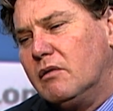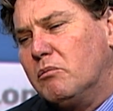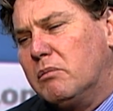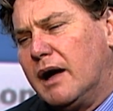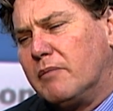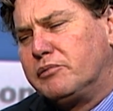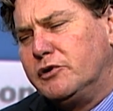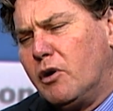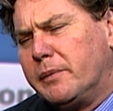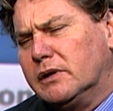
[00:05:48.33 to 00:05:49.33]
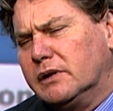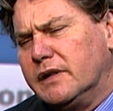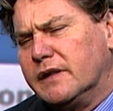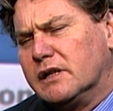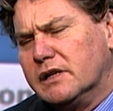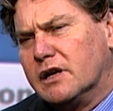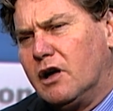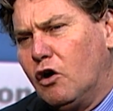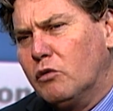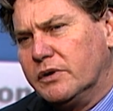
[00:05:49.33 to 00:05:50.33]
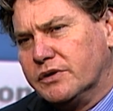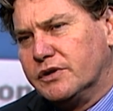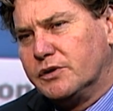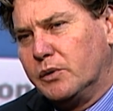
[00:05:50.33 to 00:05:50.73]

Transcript: but predominantly the clean coal business,